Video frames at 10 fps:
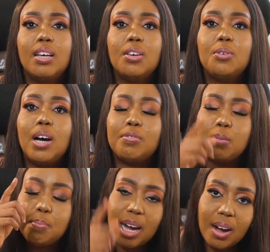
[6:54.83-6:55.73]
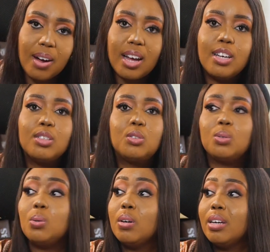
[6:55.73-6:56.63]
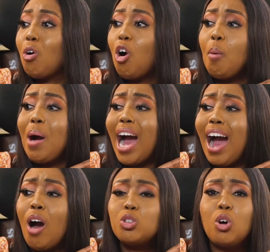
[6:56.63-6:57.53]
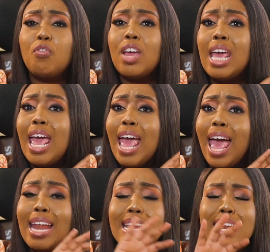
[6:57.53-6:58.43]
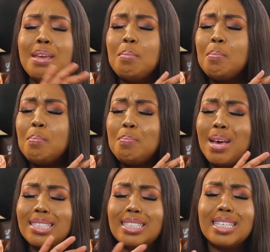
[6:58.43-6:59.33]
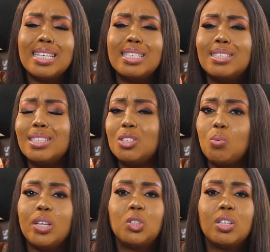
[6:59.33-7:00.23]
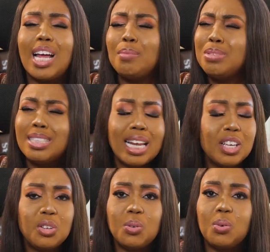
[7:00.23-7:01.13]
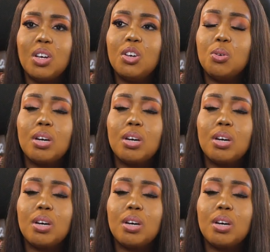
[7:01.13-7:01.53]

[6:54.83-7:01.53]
You have the power to come out of any messy situation. I'm telling you, you